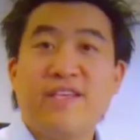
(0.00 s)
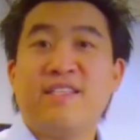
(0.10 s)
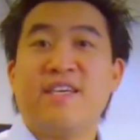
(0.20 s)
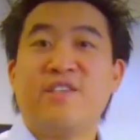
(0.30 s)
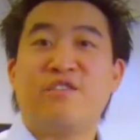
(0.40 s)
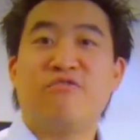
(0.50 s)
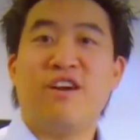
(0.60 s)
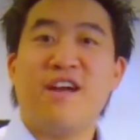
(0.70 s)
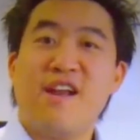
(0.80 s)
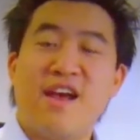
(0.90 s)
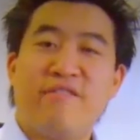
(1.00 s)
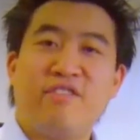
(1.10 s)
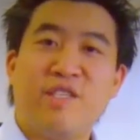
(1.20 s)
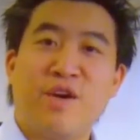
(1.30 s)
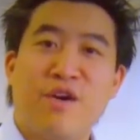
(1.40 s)
tastes great
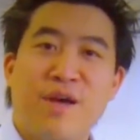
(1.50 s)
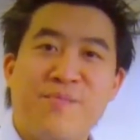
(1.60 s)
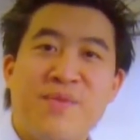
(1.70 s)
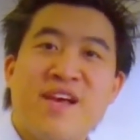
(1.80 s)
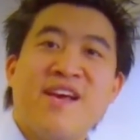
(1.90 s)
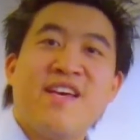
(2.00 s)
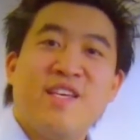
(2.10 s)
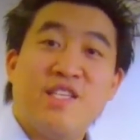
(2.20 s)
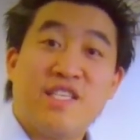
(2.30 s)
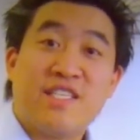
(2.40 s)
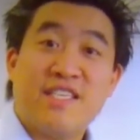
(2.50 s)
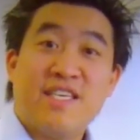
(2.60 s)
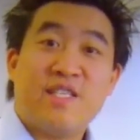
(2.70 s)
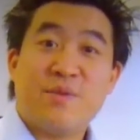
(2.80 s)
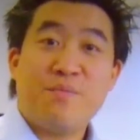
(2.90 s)
every time. You just
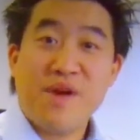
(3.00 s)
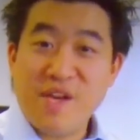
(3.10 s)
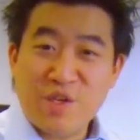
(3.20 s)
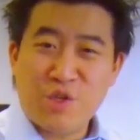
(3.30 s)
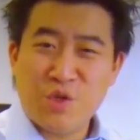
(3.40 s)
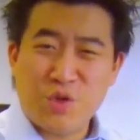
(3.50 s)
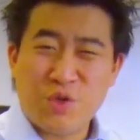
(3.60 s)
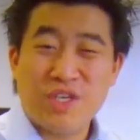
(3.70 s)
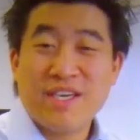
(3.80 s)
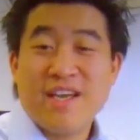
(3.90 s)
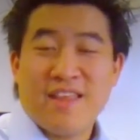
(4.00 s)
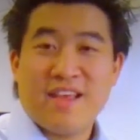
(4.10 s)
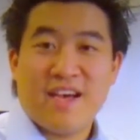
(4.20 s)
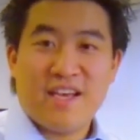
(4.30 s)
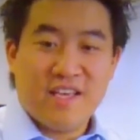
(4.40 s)
need to make sure
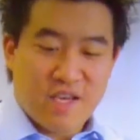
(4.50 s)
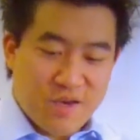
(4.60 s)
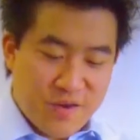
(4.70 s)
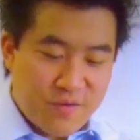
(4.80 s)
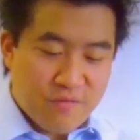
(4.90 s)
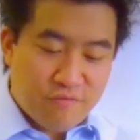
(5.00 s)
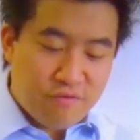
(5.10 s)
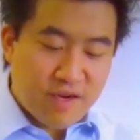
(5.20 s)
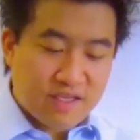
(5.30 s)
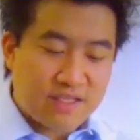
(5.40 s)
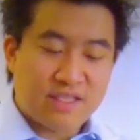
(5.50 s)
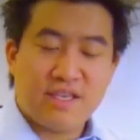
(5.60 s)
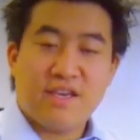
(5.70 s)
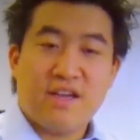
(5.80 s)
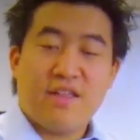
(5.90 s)
that you rinse
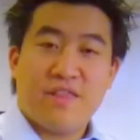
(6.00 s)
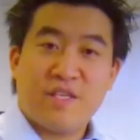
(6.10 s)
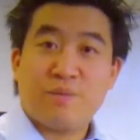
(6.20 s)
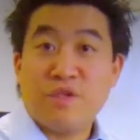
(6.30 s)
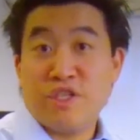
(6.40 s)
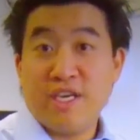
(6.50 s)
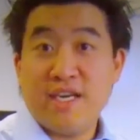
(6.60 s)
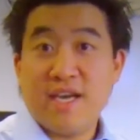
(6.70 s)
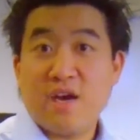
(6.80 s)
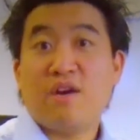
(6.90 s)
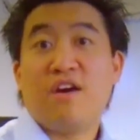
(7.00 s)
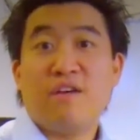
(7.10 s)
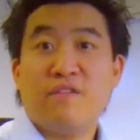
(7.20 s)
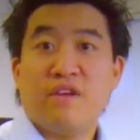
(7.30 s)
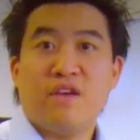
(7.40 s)
this machine out
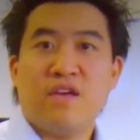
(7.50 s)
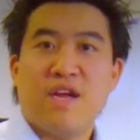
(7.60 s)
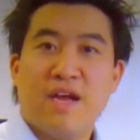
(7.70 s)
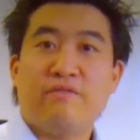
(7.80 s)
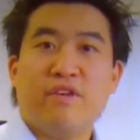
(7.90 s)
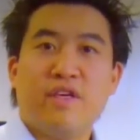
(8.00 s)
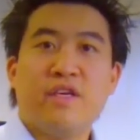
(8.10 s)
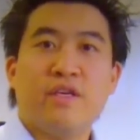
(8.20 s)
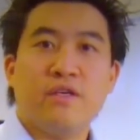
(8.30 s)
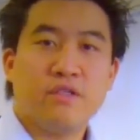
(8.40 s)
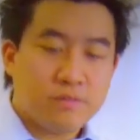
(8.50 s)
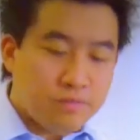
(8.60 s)
after every use.